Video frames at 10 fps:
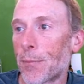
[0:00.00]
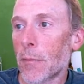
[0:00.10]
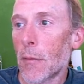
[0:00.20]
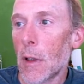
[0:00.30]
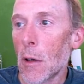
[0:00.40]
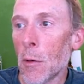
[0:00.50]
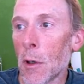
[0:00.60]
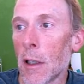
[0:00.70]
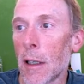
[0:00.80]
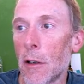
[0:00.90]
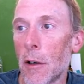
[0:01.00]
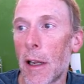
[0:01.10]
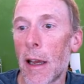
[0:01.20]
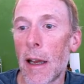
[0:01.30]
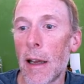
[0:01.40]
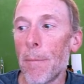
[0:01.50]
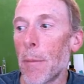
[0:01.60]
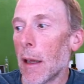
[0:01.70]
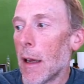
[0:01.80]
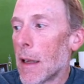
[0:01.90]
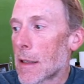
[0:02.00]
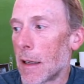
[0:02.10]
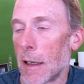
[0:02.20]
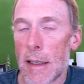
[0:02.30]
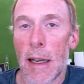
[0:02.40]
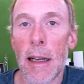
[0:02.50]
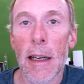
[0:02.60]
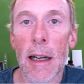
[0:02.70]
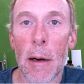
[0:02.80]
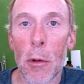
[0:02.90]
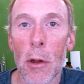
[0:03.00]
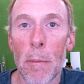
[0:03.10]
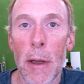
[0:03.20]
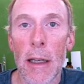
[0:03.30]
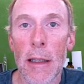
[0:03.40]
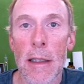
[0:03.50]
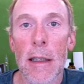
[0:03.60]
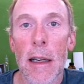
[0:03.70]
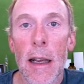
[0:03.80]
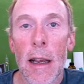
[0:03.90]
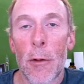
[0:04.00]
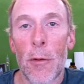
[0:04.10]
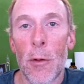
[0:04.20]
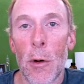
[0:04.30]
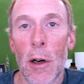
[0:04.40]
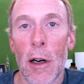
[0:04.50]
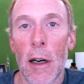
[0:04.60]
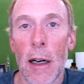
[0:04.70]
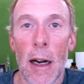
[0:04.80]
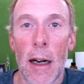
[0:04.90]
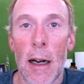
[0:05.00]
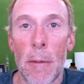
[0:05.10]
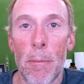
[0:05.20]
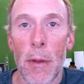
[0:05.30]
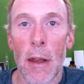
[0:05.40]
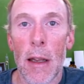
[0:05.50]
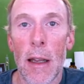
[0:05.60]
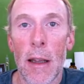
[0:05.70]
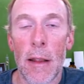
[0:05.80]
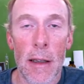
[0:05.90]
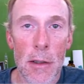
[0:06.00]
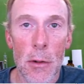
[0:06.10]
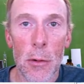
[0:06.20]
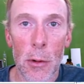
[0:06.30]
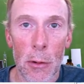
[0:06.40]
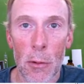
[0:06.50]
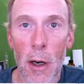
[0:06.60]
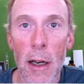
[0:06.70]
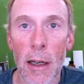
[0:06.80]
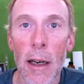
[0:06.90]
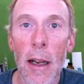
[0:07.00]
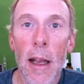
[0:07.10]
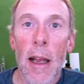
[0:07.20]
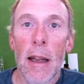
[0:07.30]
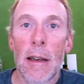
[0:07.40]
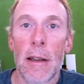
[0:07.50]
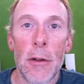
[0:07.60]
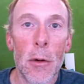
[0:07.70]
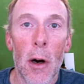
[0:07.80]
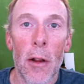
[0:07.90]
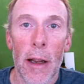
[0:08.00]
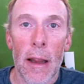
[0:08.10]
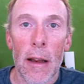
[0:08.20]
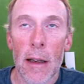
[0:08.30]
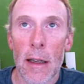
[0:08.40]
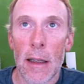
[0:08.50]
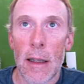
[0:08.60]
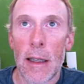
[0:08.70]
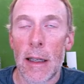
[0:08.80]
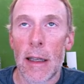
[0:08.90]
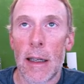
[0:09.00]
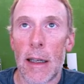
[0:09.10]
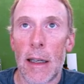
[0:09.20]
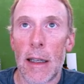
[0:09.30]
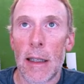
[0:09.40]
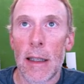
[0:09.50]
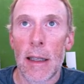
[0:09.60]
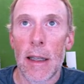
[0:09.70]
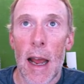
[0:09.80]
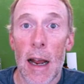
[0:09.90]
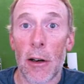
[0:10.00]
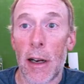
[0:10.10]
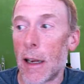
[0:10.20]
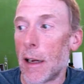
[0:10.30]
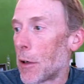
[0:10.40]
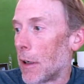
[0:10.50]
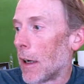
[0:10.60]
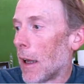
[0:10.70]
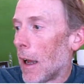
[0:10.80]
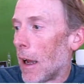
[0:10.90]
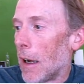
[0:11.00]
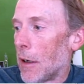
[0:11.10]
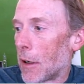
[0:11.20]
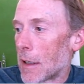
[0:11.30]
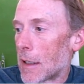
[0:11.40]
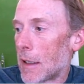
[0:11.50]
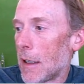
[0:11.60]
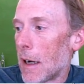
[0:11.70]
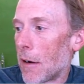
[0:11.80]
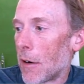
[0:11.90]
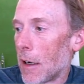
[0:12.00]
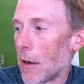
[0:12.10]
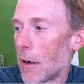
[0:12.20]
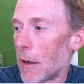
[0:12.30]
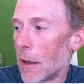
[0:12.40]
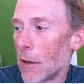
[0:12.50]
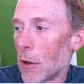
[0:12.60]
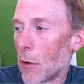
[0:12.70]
We'll click OK. It's going to take a couple of minutes for um, this tool to run to do all the the uh, the aggregation and you can see down here in the lower right